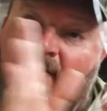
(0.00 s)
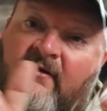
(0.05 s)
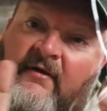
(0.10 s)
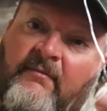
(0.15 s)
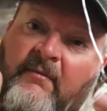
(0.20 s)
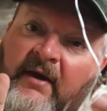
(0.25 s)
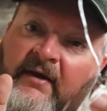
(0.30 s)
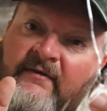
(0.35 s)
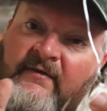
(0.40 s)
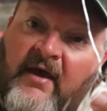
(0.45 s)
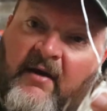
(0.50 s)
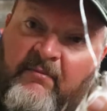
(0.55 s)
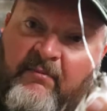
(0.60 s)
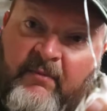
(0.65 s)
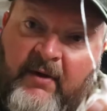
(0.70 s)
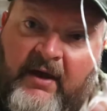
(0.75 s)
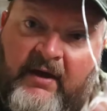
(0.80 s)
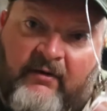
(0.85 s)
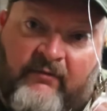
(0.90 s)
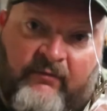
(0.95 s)
is it makes
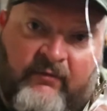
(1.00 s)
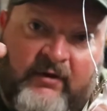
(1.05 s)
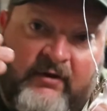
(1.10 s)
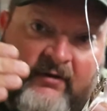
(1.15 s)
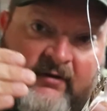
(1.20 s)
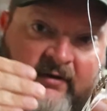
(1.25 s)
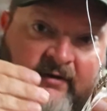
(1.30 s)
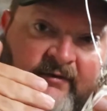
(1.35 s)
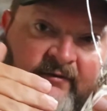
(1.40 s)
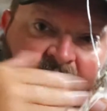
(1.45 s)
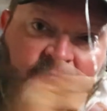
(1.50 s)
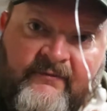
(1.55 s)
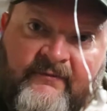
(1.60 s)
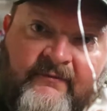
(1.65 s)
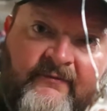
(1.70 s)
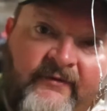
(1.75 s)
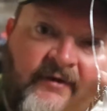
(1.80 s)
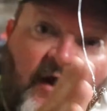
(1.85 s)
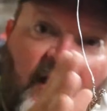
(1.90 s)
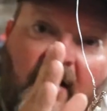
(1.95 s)
that bait really
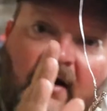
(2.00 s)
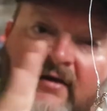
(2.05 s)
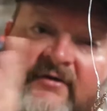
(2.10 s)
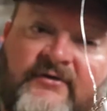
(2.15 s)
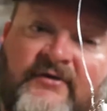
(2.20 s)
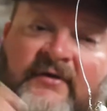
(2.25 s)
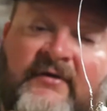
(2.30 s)
dodge